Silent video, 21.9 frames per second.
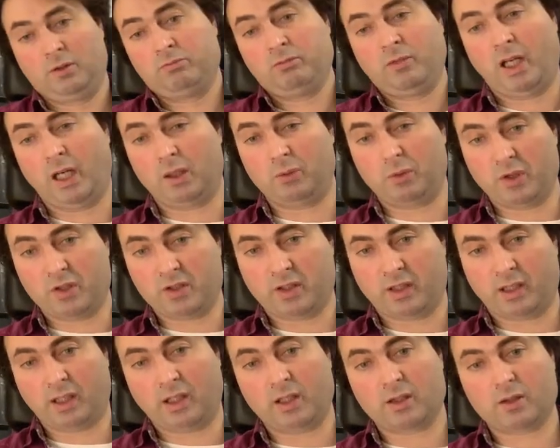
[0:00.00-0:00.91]
I would
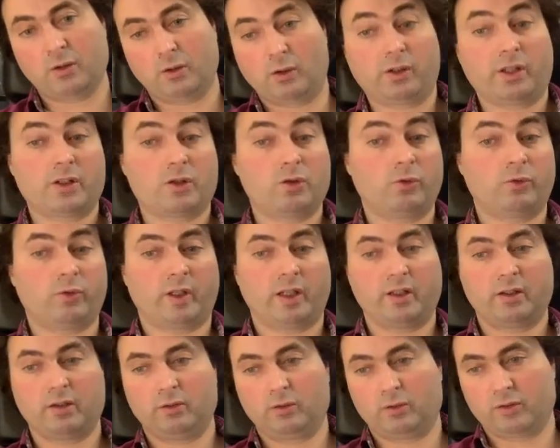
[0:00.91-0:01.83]
say as long as you find a
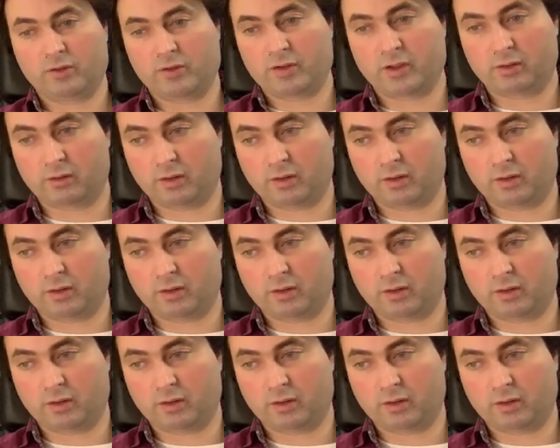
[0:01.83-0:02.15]
non-zero